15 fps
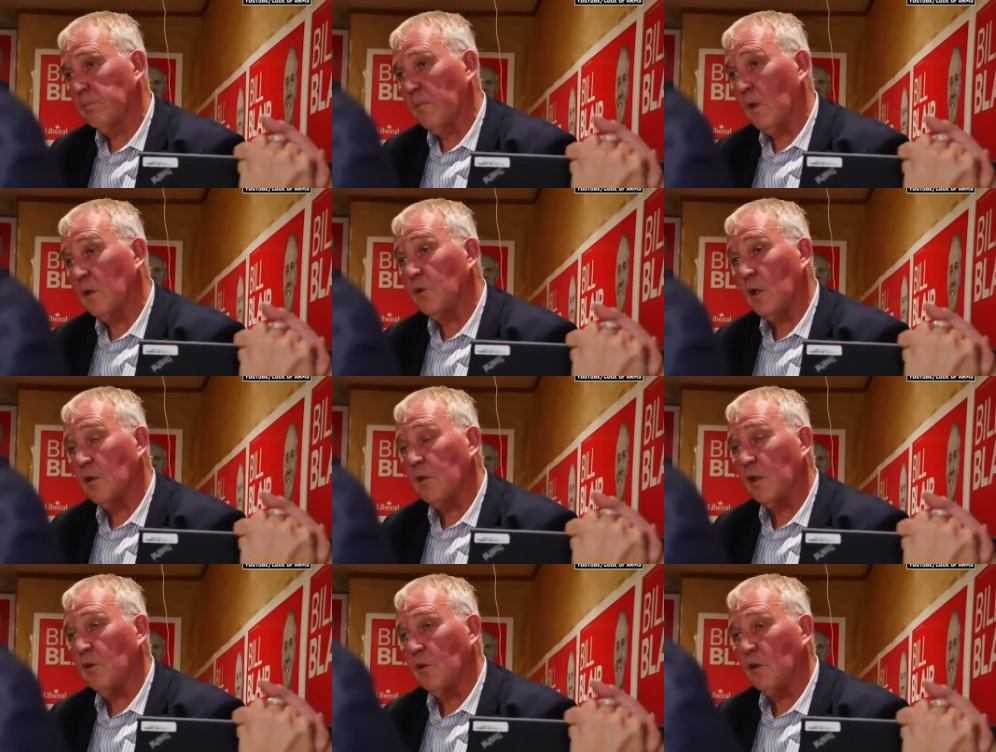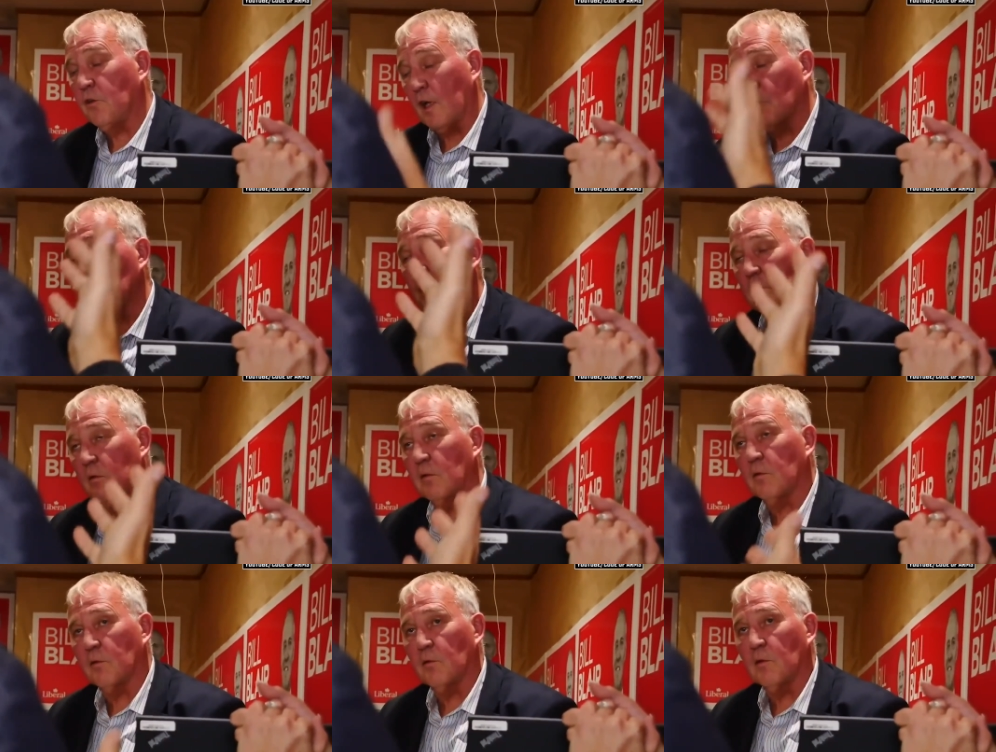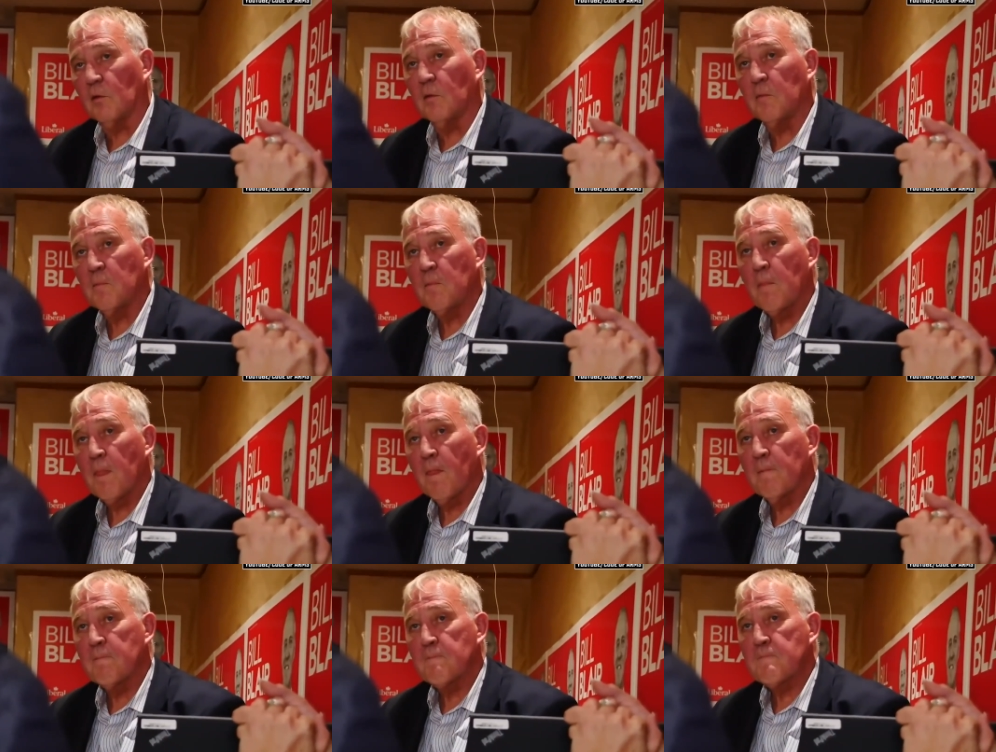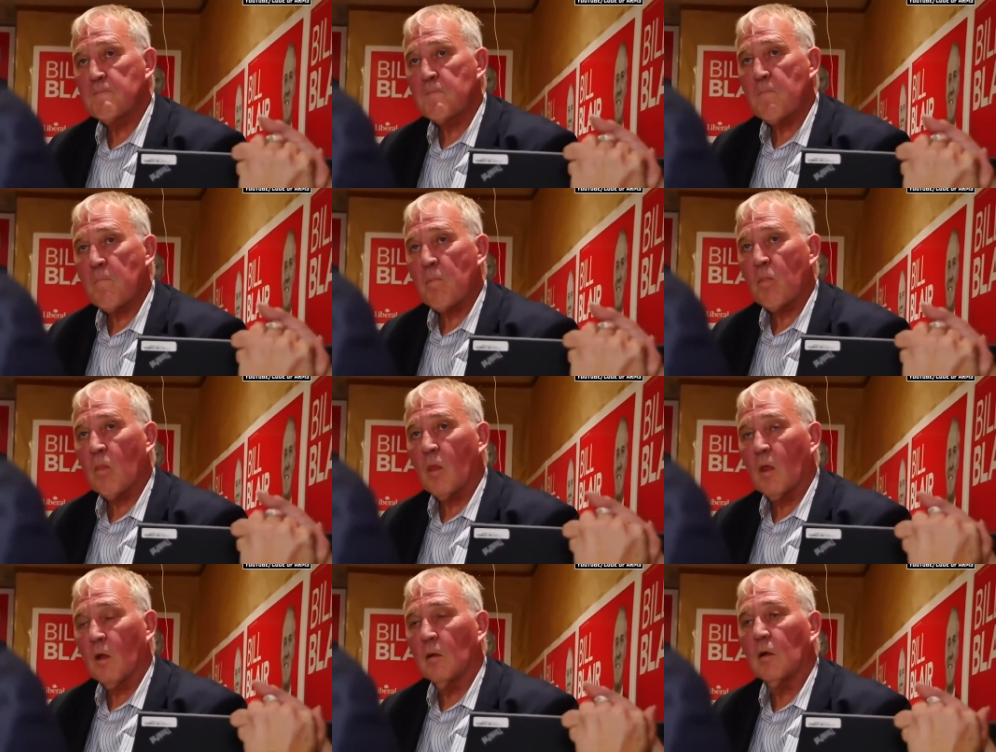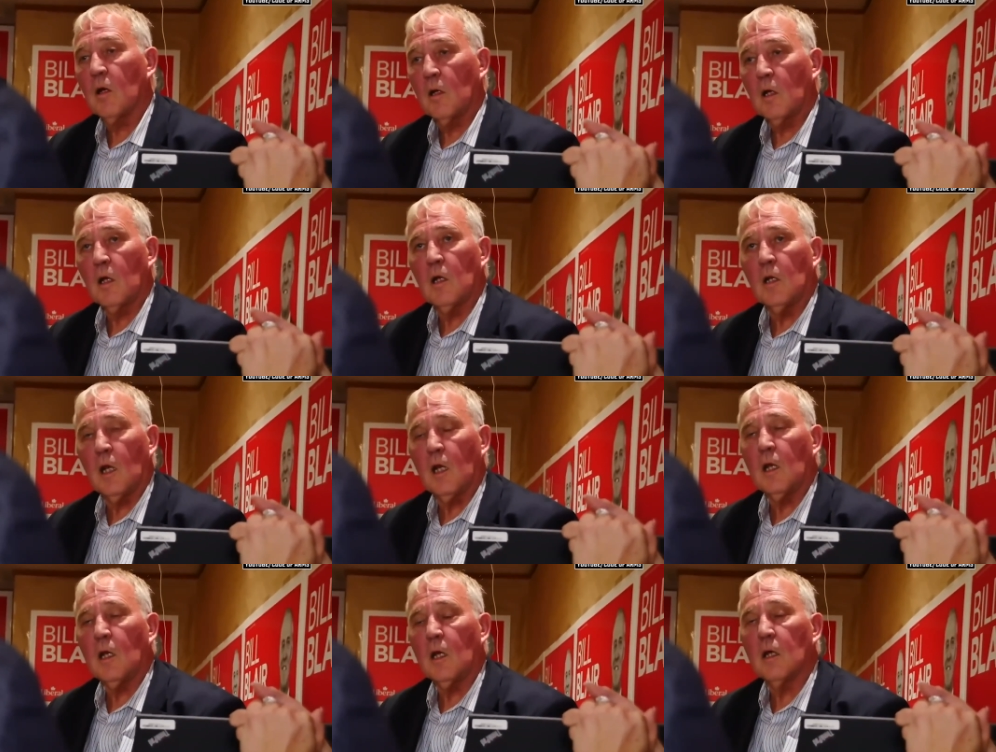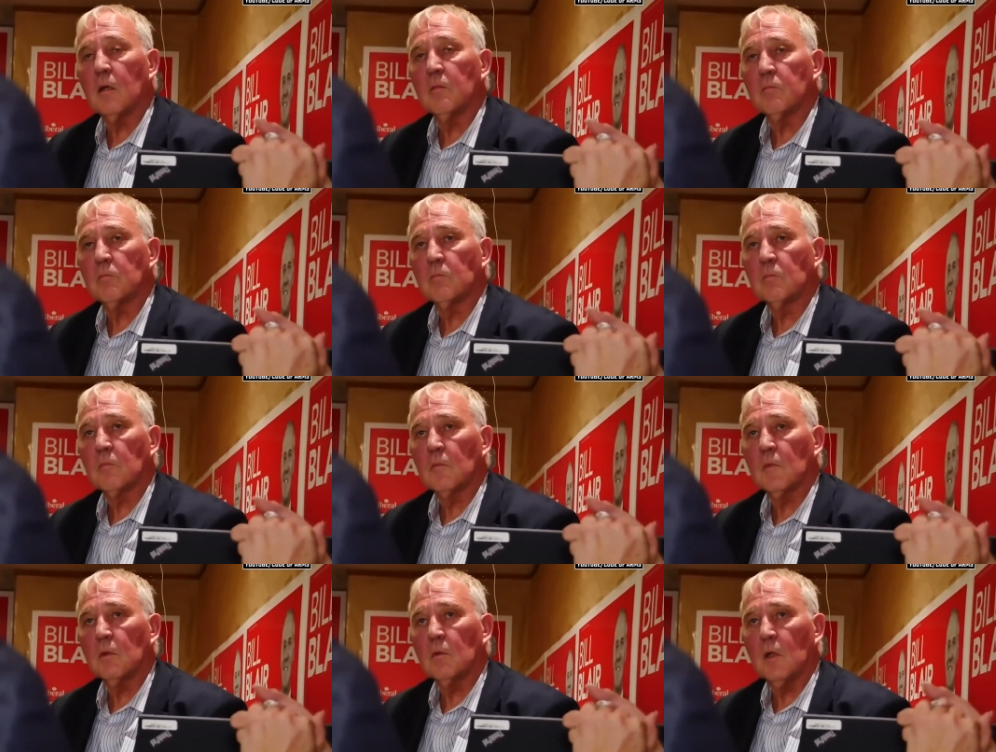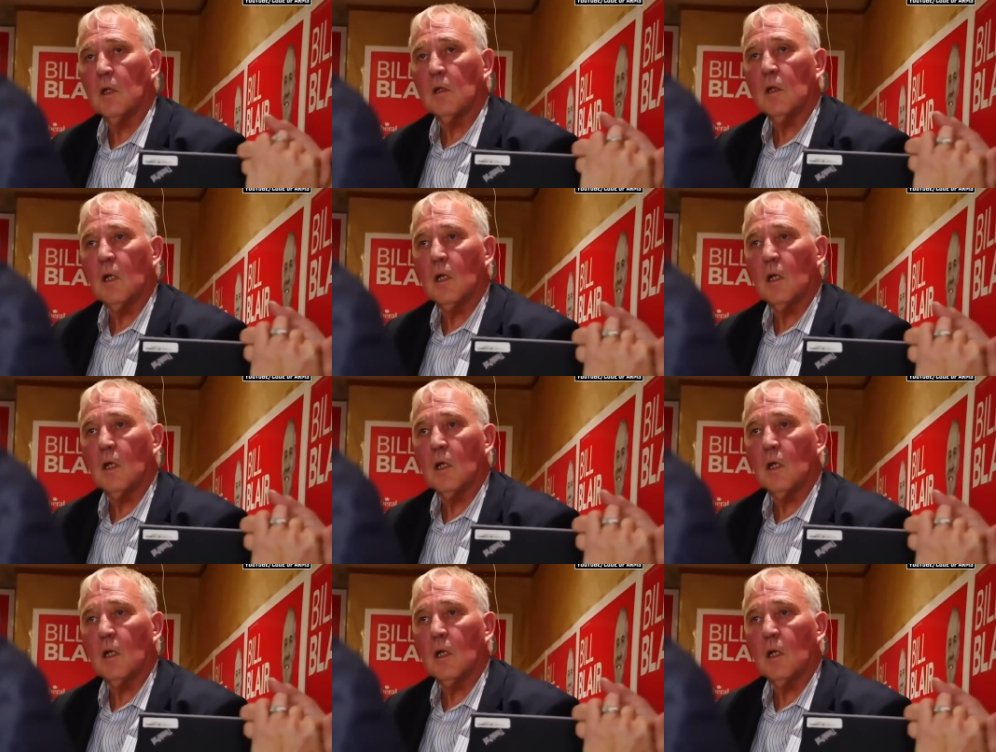Uh, it, so not, not in a room that's, that's securely locked. You're thinking non-restricted firearms. Yeah. So